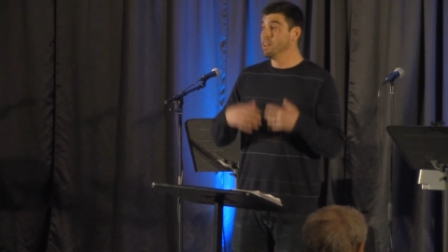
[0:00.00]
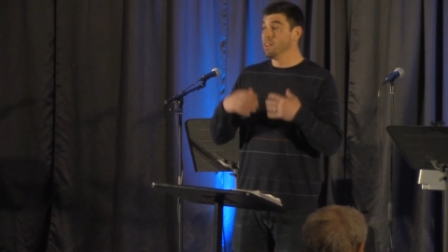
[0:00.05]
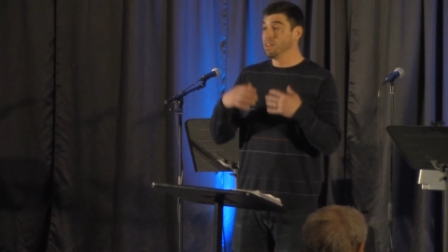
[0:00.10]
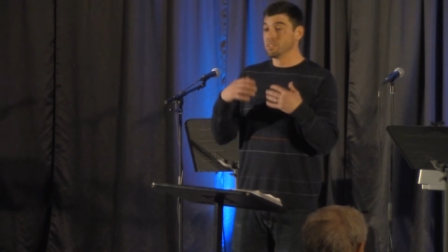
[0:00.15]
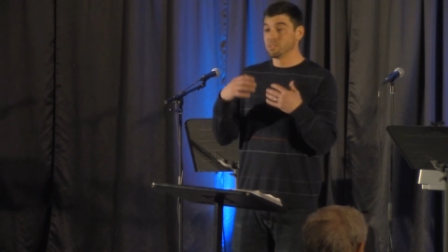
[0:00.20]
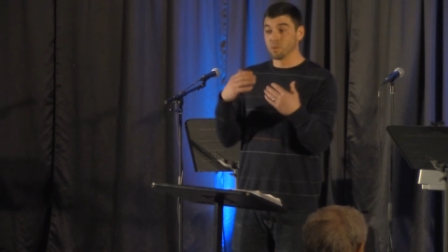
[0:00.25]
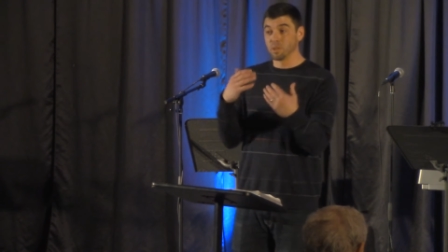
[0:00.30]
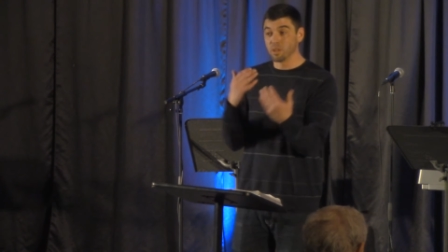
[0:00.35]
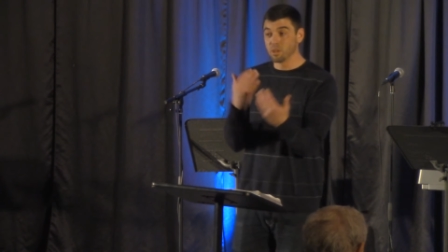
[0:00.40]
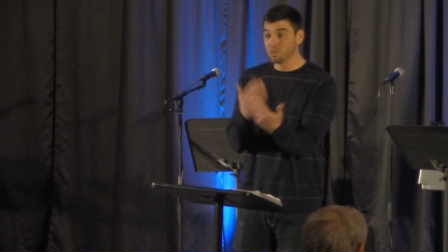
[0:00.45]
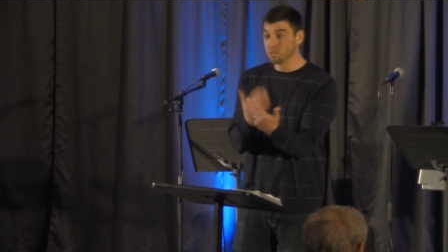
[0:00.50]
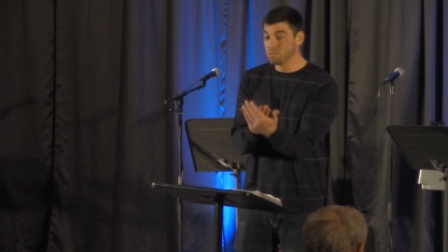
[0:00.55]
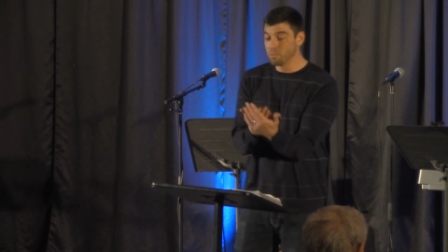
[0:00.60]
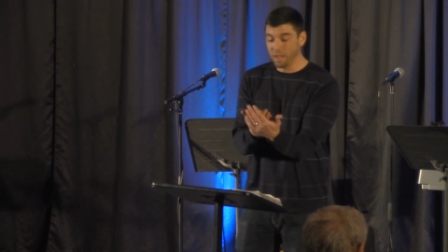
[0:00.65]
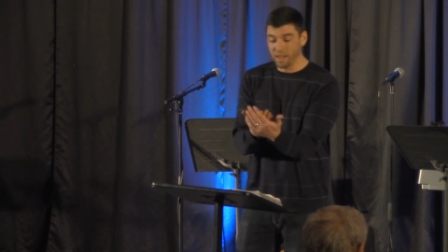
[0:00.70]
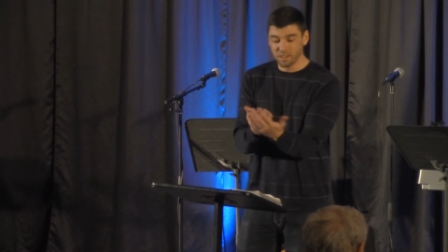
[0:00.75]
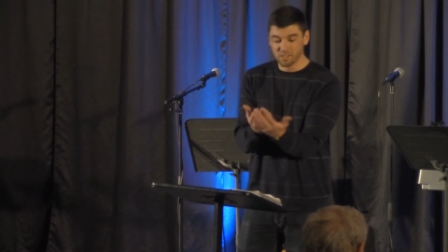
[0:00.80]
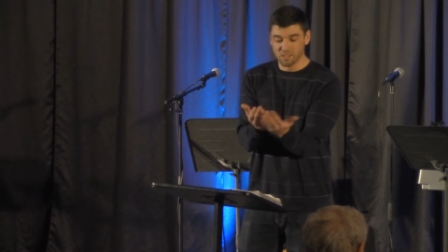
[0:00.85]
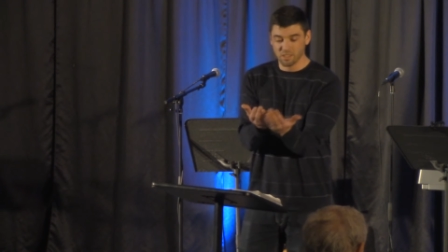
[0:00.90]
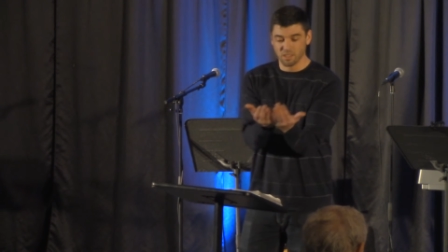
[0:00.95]
So he goes
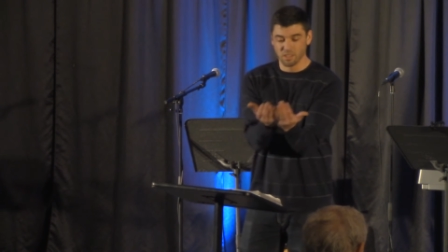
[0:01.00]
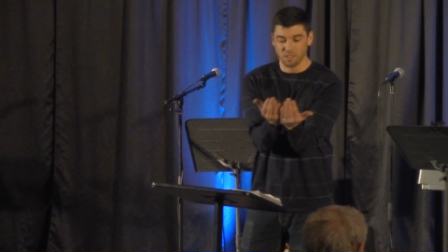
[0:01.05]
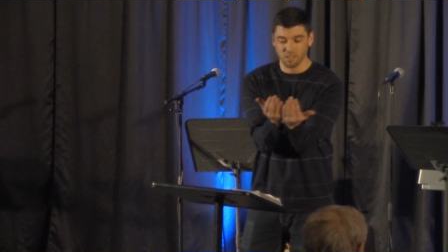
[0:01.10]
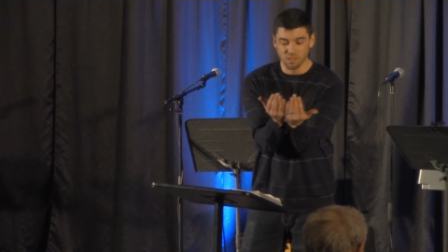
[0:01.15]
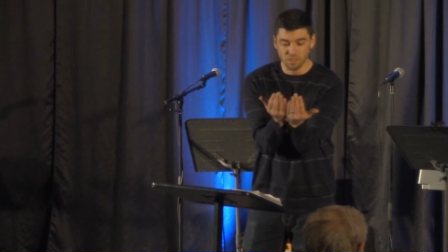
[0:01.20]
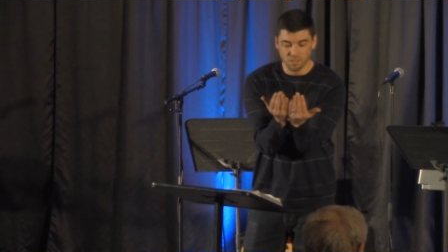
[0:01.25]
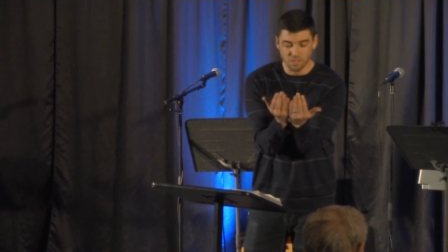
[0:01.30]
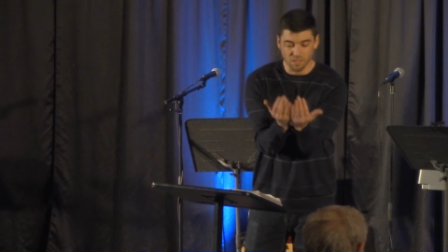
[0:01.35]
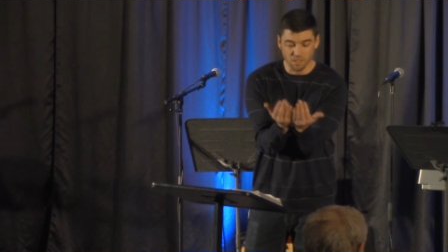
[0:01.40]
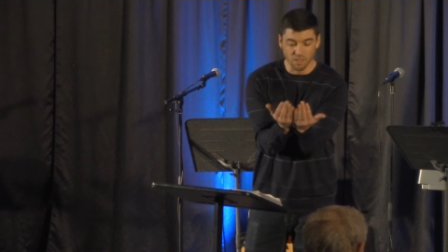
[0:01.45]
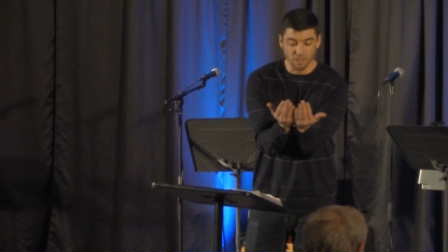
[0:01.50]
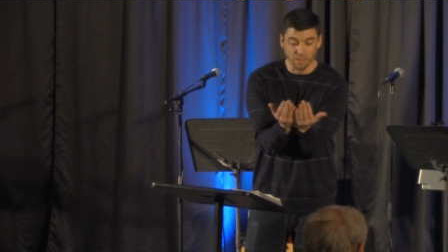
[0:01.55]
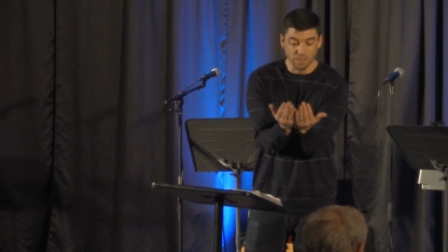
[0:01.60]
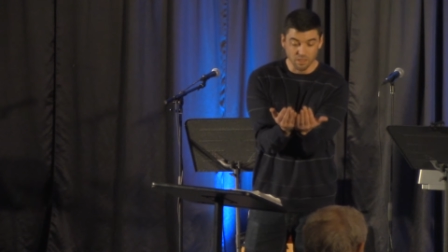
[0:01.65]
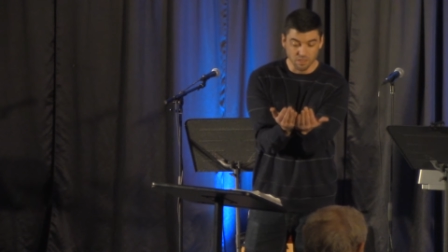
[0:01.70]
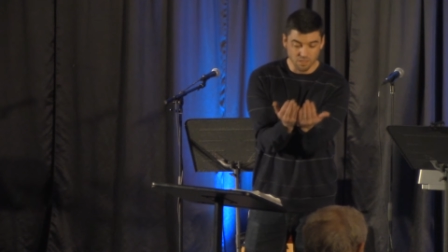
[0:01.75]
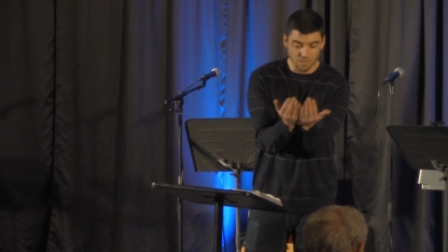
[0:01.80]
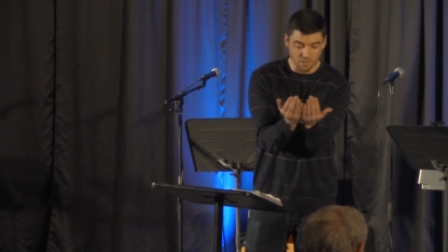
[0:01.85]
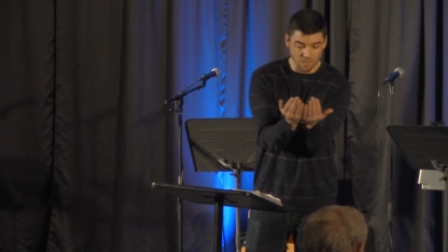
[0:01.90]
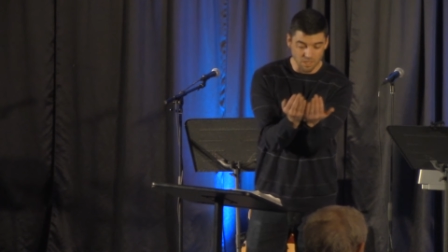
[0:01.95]
back to the, to, the,
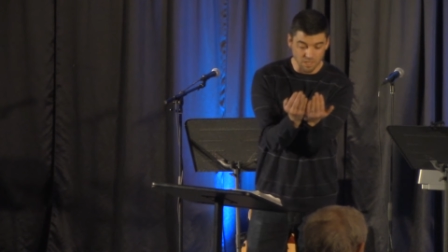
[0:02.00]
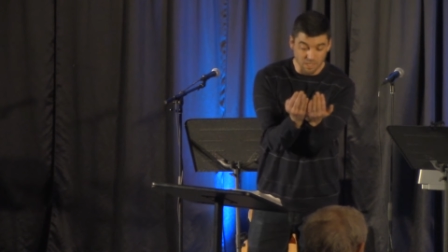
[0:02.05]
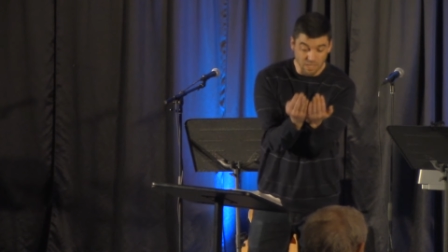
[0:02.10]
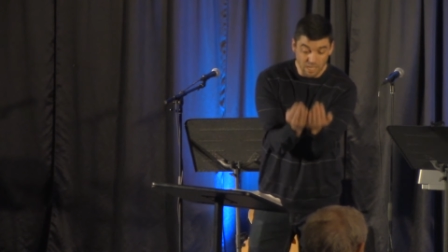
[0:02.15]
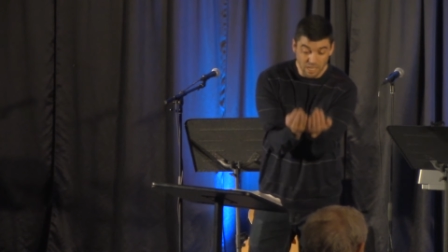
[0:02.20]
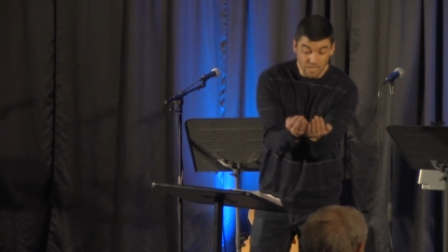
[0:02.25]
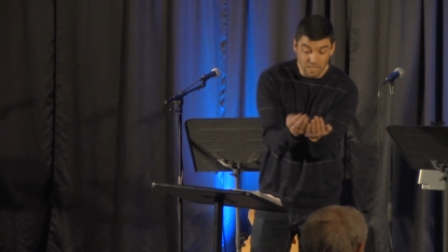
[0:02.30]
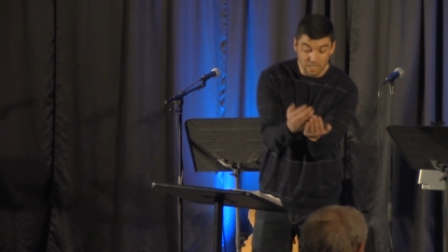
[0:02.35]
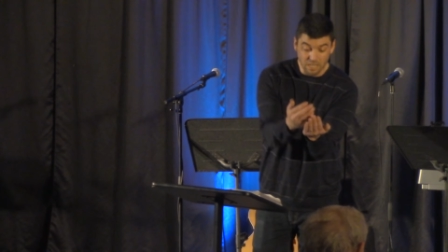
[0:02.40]
to the deed